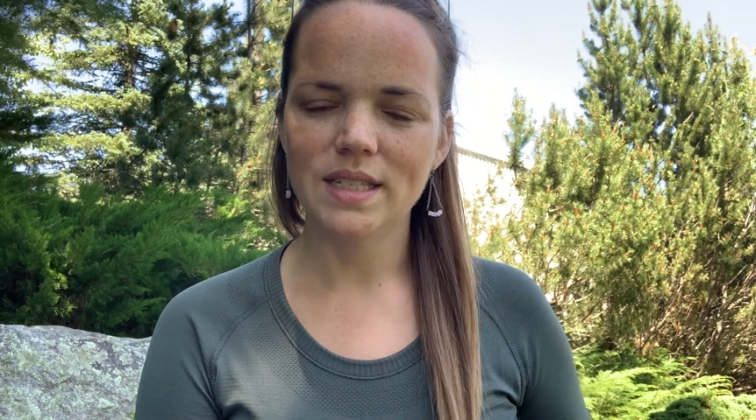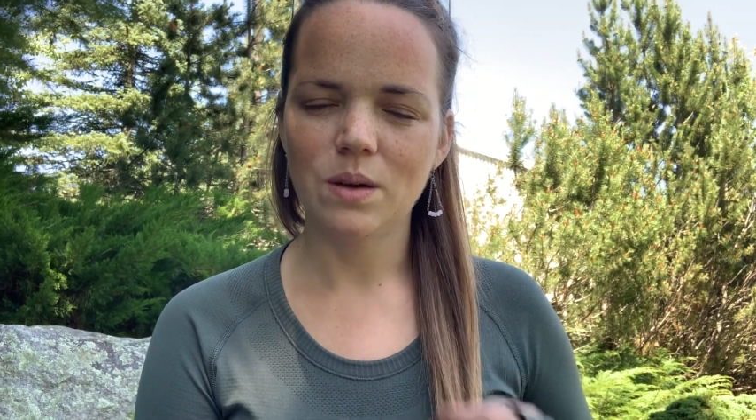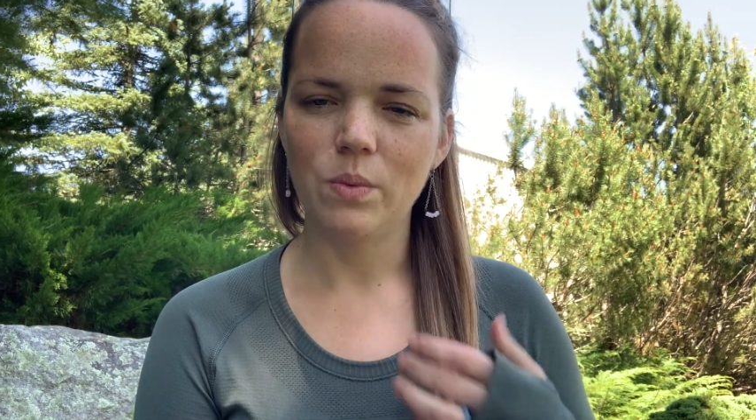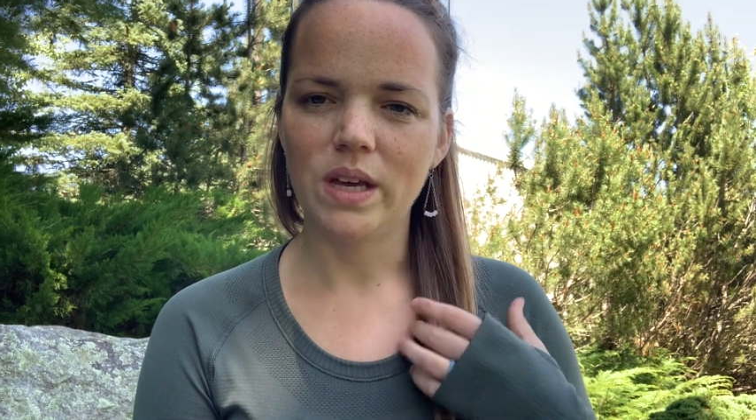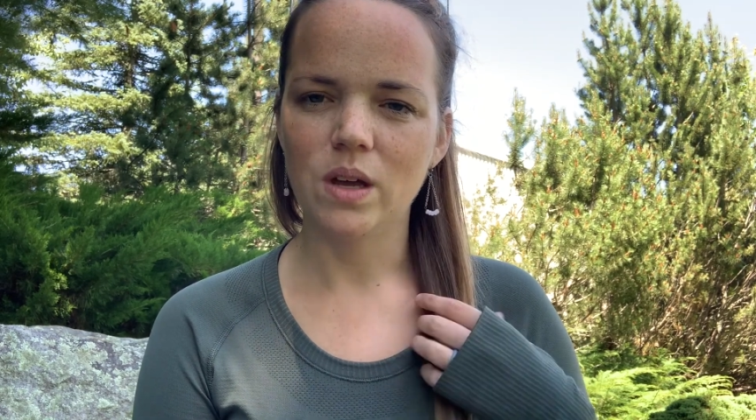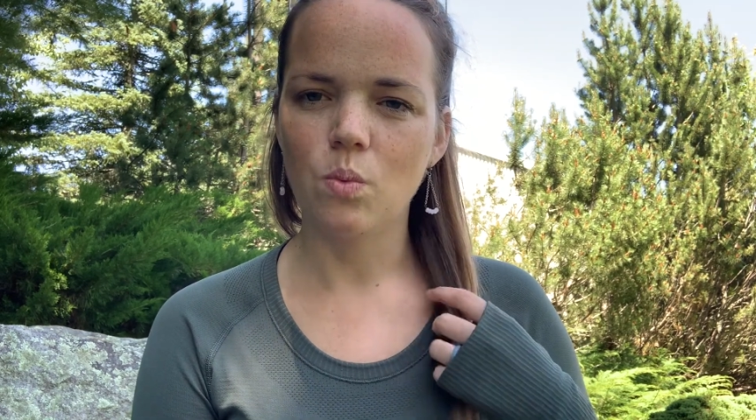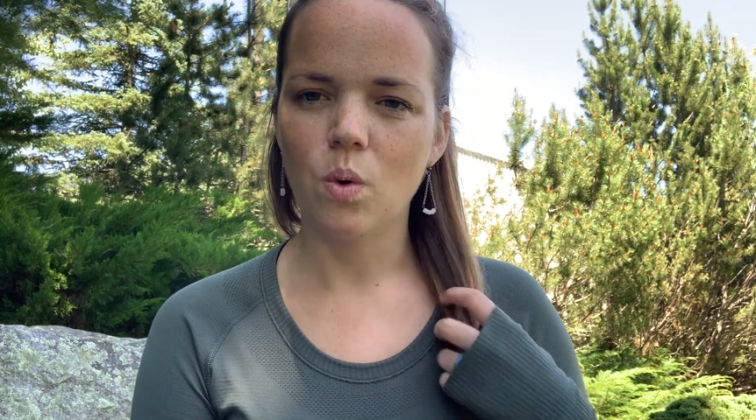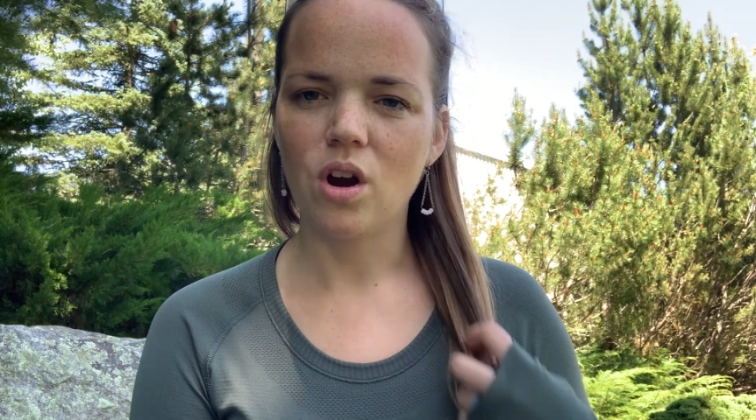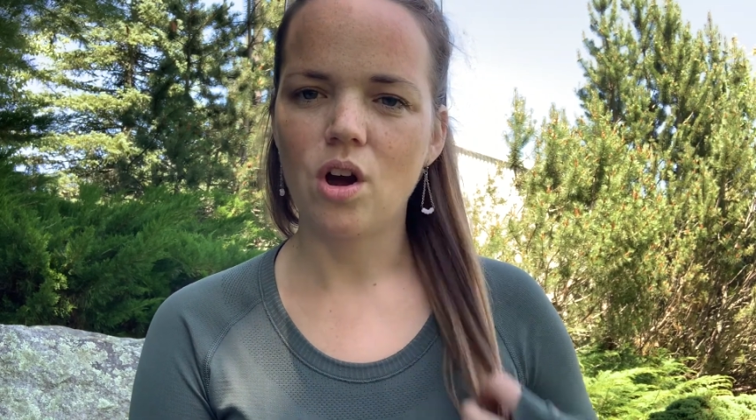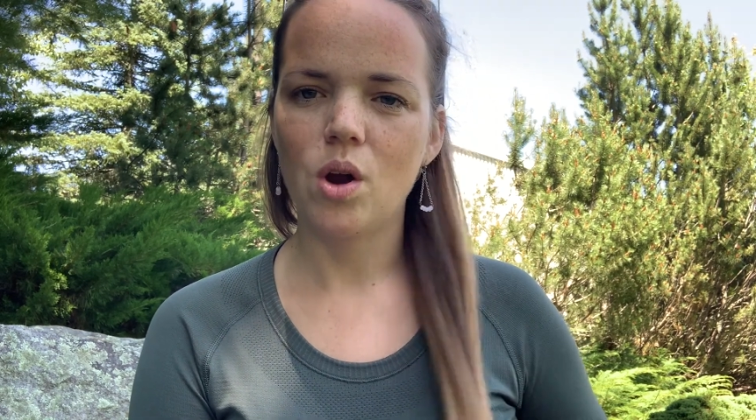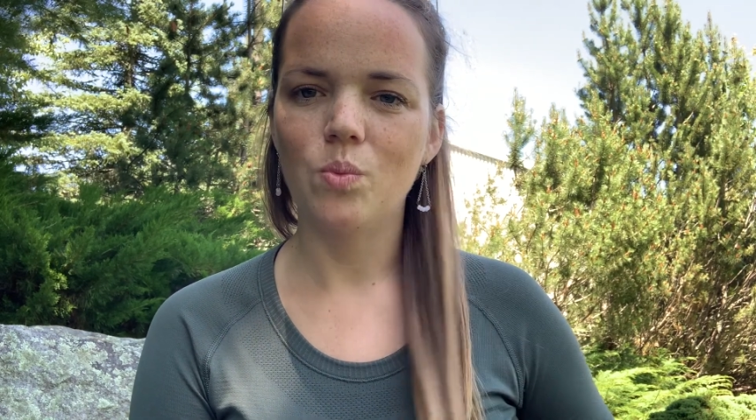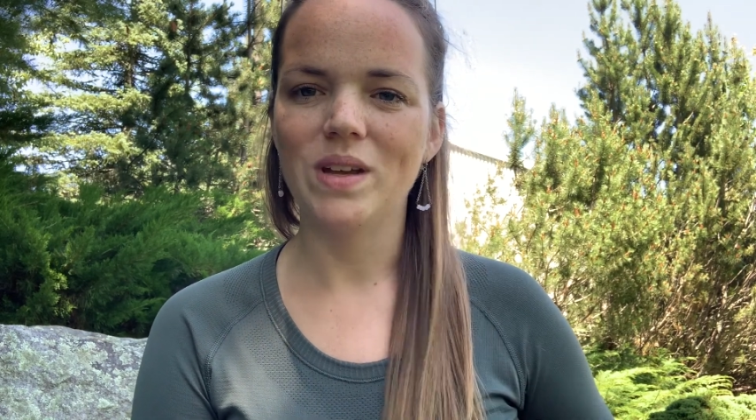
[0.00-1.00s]
that we can
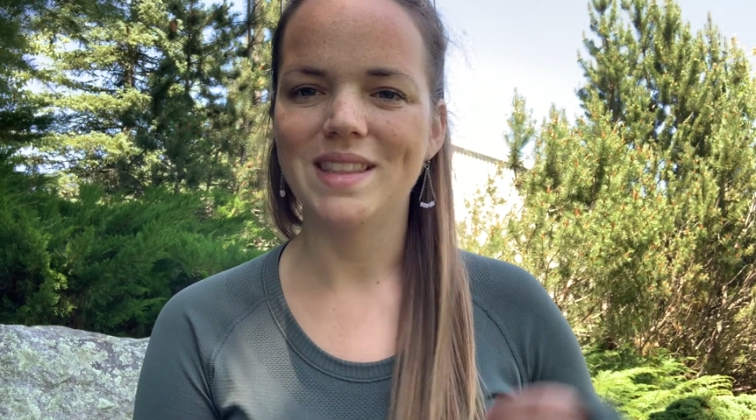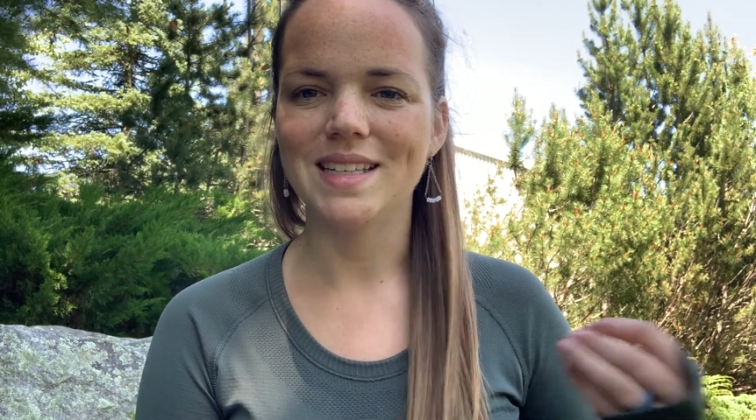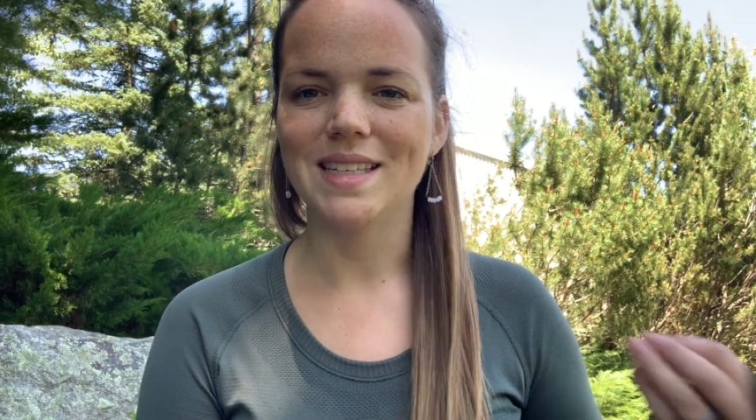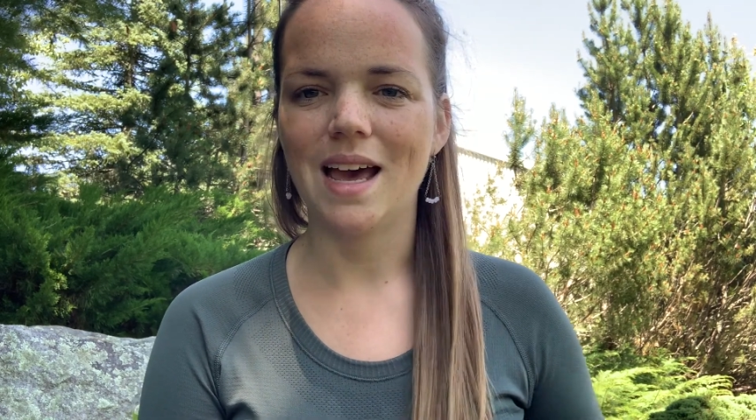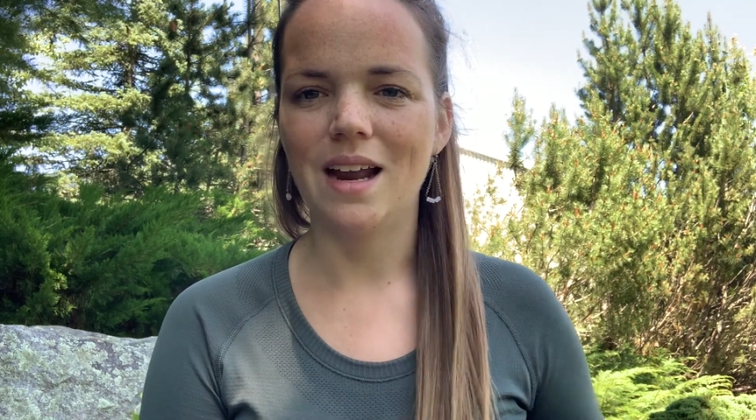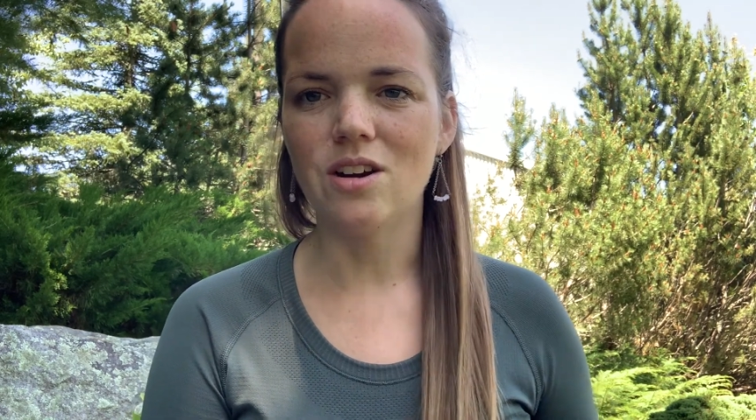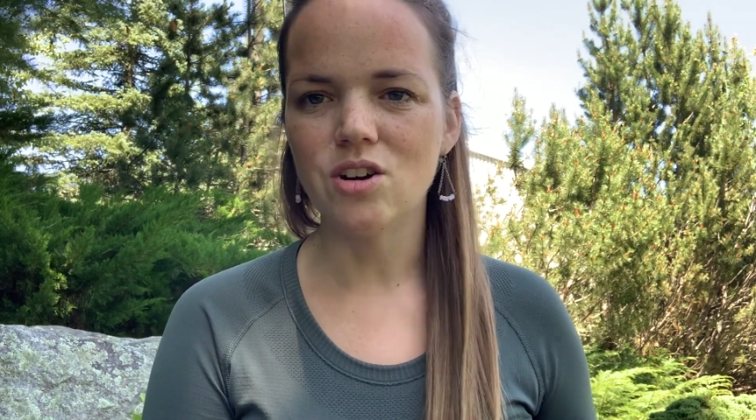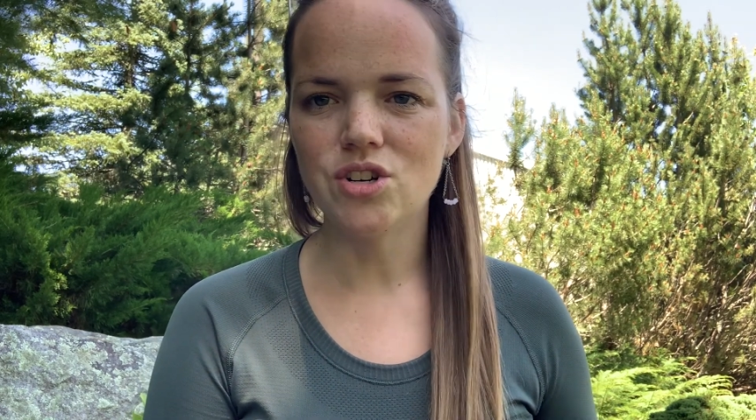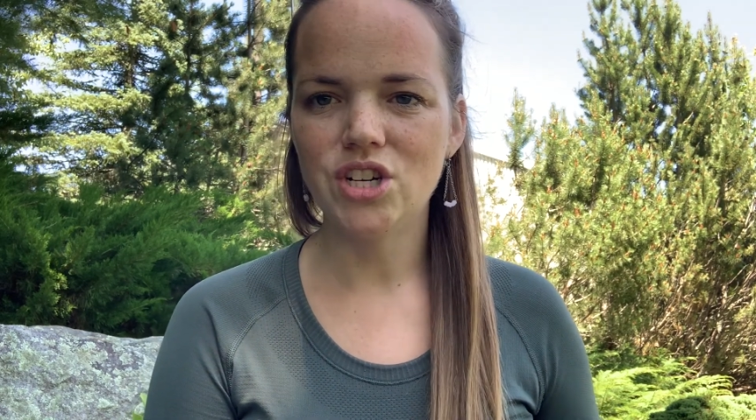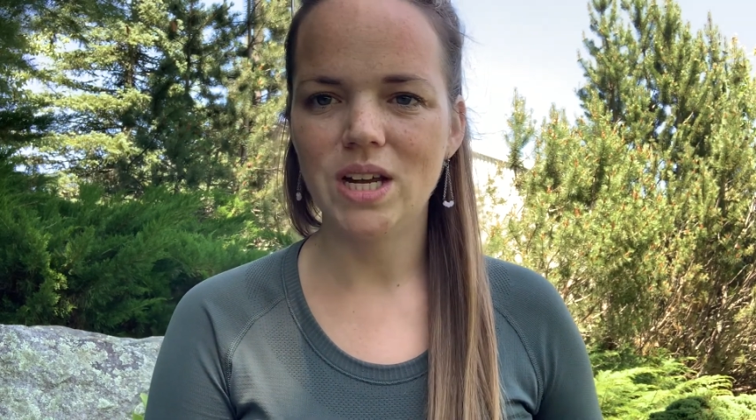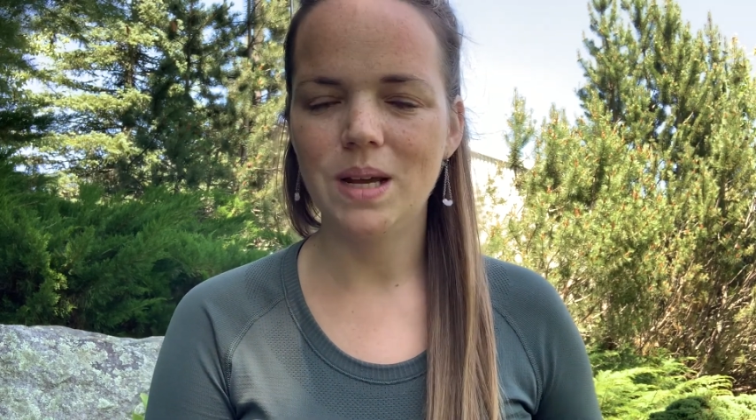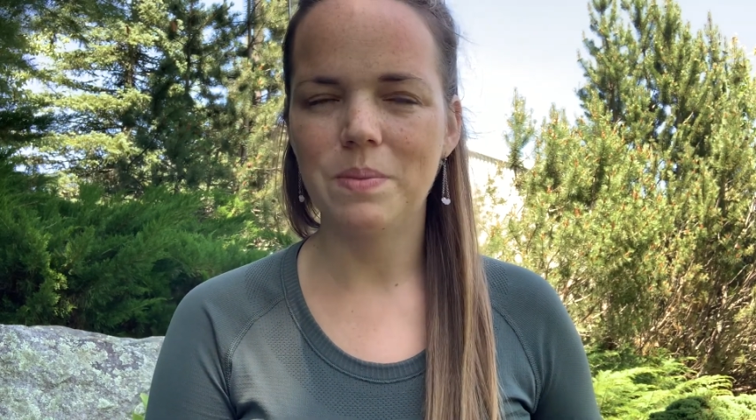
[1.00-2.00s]
work on with this energy.